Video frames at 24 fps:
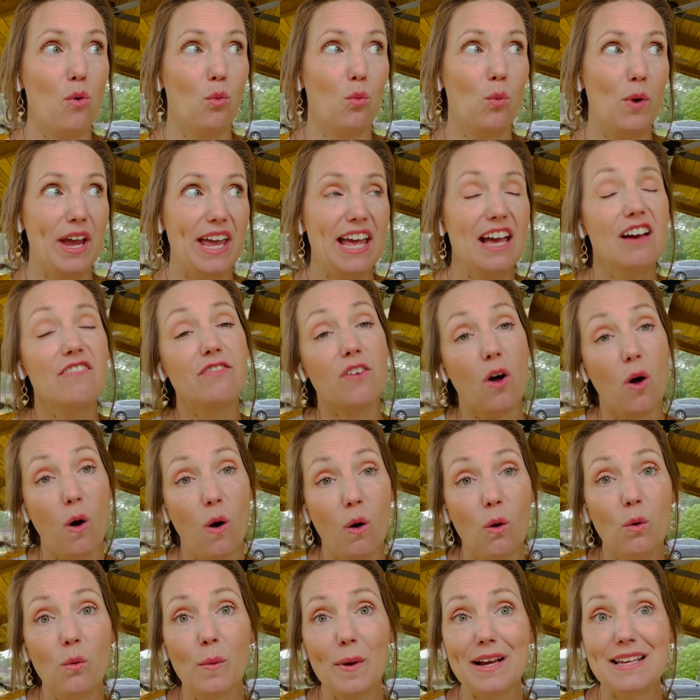we have
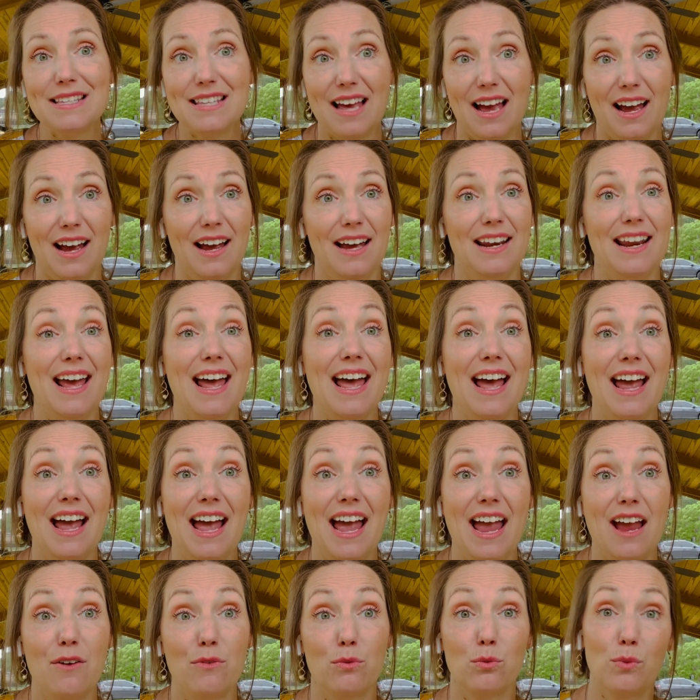always had
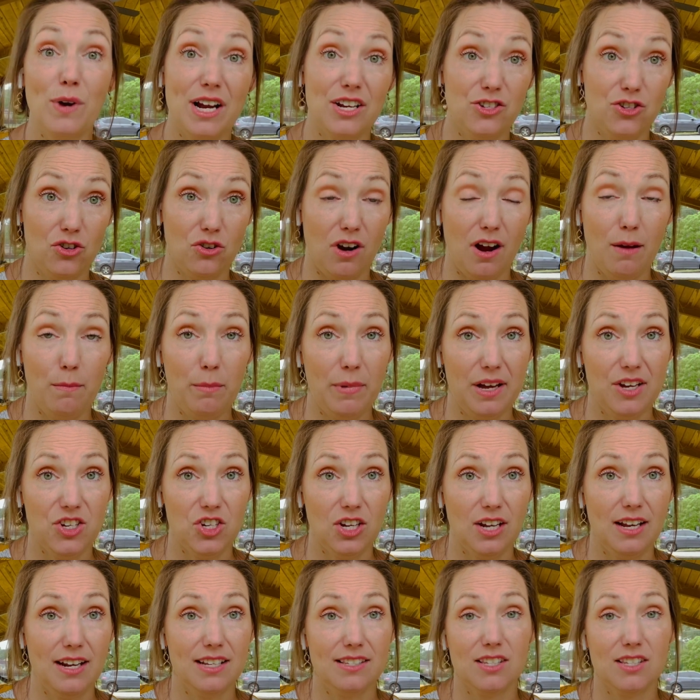a restaurant budget.